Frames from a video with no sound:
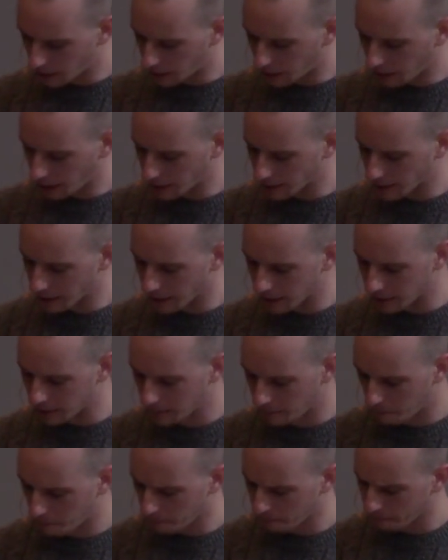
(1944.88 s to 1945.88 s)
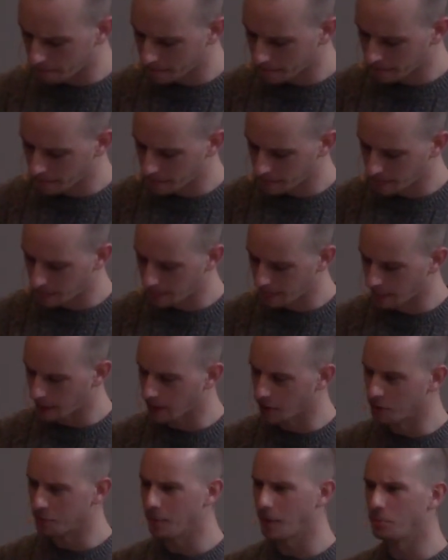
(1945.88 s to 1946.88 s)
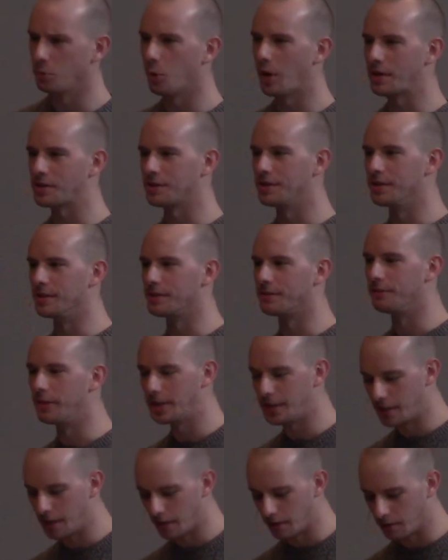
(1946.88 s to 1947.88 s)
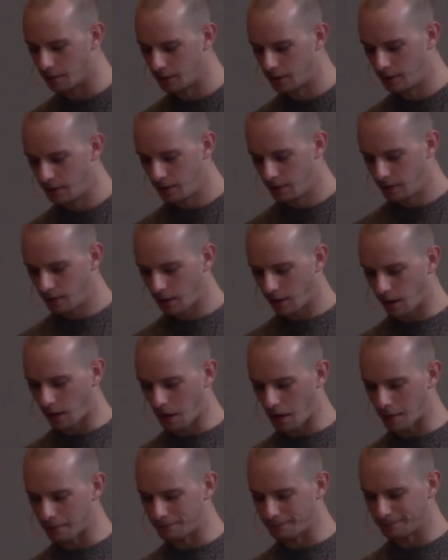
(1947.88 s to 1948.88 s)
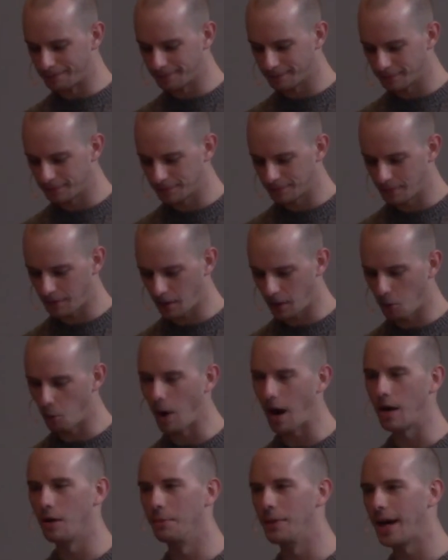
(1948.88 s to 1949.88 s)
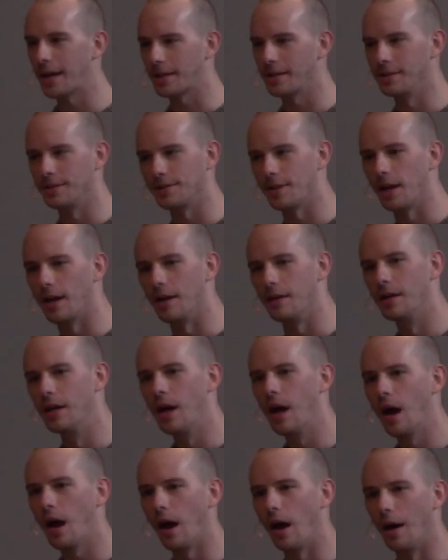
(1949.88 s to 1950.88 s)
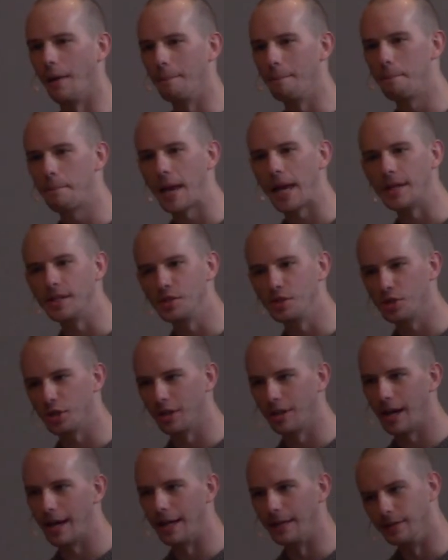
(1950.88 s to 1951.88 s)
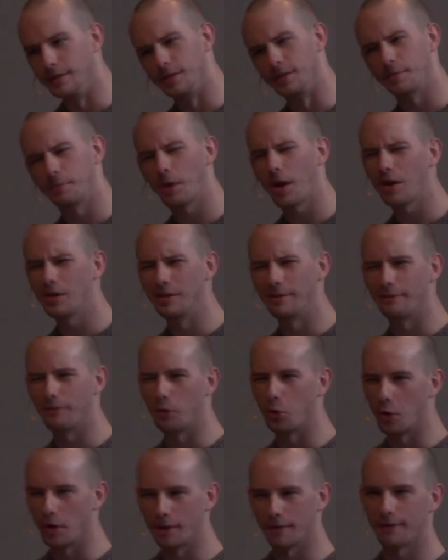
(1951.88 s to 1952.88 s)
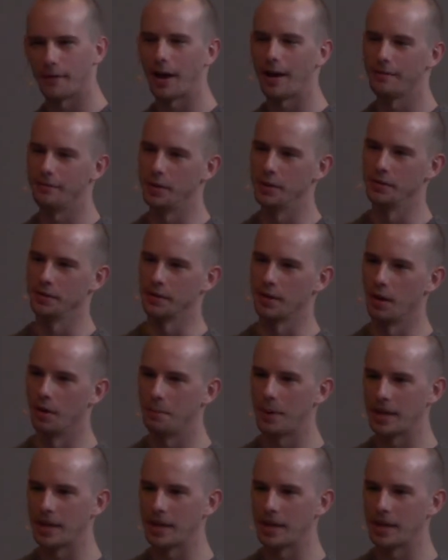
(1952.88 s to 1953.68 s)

I uh, I remember watching this video um, a while back. It's uh, Penn Jillette. It was probably four or five years ago.